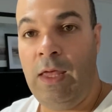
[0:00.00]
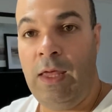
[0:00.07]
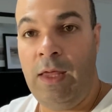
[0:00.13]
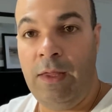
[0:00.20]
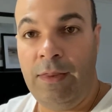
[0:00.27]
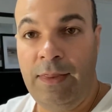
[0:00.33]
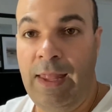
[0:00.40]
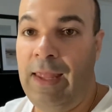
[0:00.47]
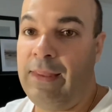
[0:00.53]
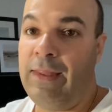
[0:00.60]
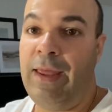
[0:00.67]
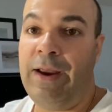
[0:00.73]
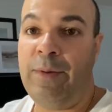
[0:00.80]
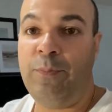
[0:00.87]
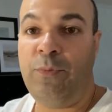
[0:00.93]
That
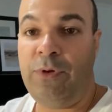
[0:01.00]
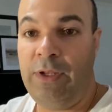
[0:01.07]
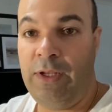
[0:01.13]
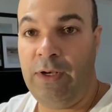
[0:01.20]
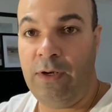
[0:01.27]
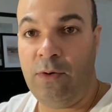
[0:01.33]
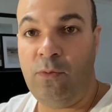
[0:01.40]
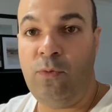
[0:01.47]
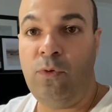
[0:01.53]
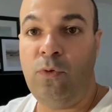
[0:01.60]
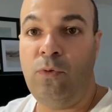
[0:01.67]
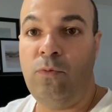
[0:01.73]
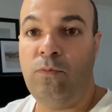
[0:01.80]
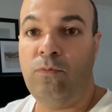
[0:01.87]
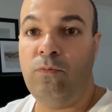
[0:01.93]
air preheater
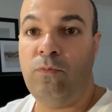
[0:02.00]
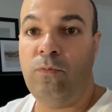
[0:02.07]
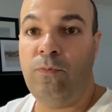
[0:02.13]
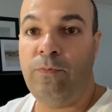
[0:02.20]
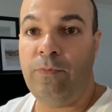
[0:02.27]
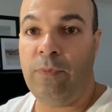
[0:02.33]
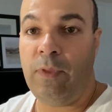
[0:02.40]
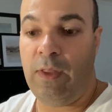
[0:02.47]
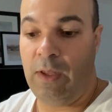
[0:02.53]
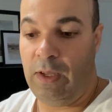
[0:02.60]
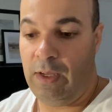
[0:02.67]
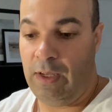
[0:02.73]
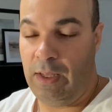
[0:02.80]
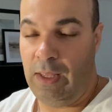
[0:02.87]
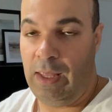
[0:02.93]
will
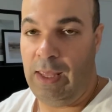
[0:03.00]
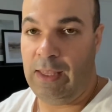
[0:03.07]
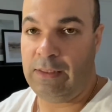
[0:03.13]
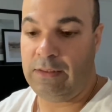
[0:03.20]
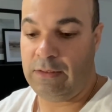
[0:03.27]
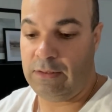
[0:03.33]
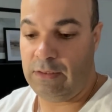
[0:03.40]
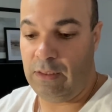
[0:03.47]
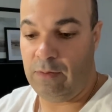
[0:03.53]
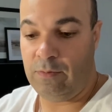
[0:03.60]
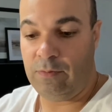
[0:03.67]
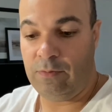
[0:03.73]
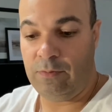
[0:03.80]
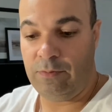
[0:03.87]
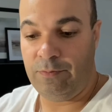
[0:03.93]
add
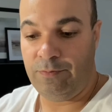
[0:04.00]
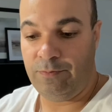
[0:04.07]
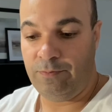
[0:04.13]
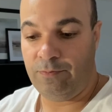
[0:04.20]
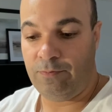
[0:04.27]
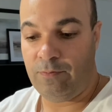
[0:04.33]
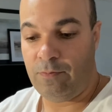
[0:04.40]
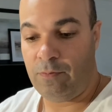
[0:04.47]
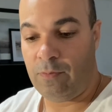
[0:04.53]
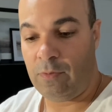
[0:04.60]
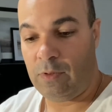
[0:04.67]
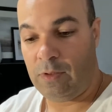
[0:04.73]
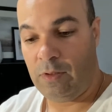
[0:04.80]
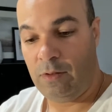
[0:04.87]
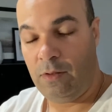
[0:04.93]
some
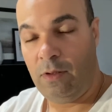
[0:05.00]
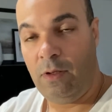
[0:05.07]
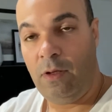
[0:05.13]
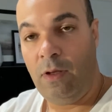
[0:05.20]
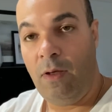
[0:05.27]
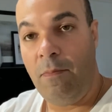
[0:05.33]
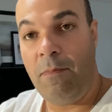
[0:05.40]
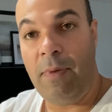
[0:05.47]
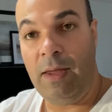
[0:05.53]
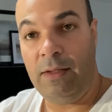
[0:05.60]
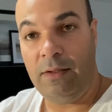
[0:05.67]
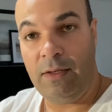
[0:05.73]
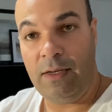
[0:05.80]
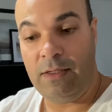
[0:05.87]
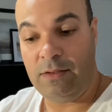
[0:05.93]

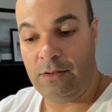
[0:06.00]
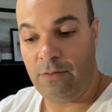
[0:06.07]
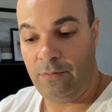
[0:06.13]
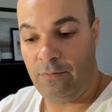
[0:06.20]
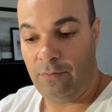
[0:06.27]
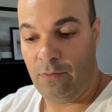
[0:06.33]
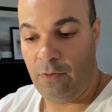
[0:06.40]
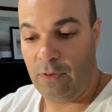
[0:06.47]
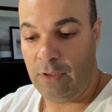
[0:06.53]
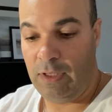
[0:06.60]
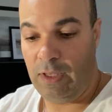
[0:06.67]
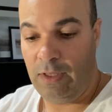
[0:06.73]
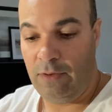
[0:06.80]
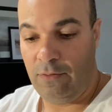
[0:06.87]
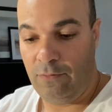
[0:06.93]
maintenance,
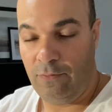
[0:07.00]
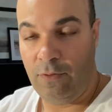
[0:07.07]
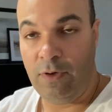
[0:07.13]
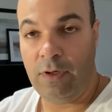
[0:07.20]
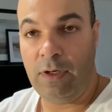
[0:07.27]
okay, for